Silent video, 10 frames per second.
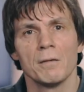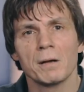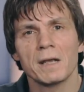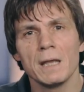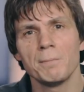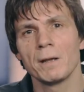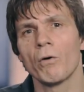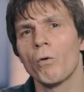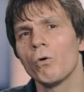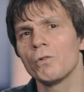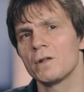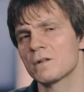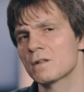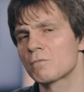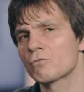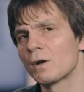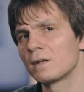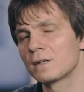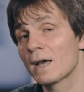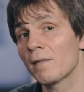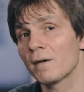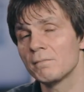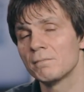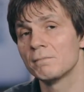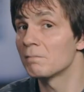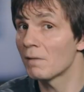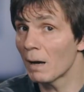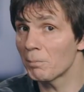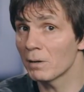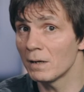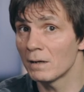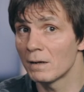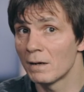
But keeping all these systems running together, happily,